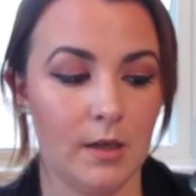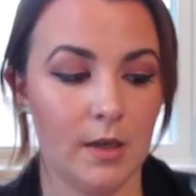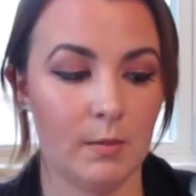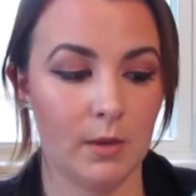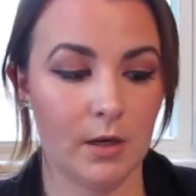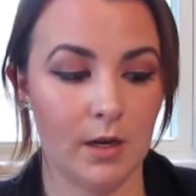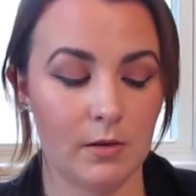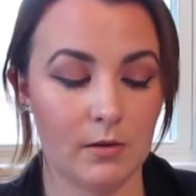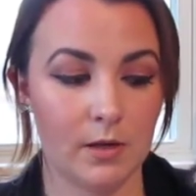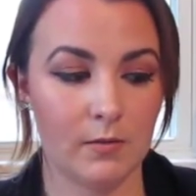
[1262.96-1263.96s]
I mean, I
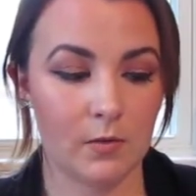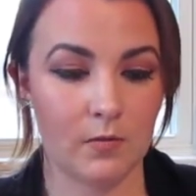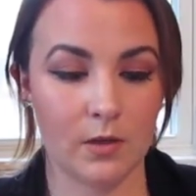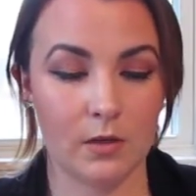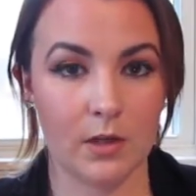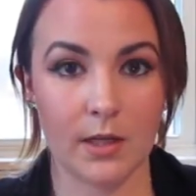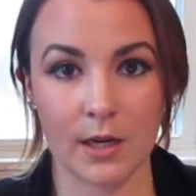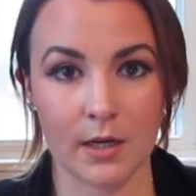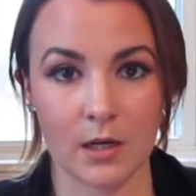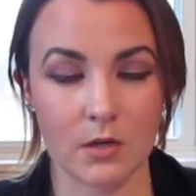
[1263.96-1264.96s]
don't even feel like
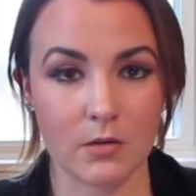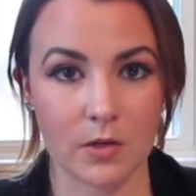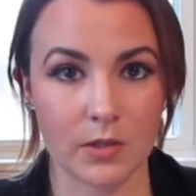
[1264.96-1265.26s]
I need to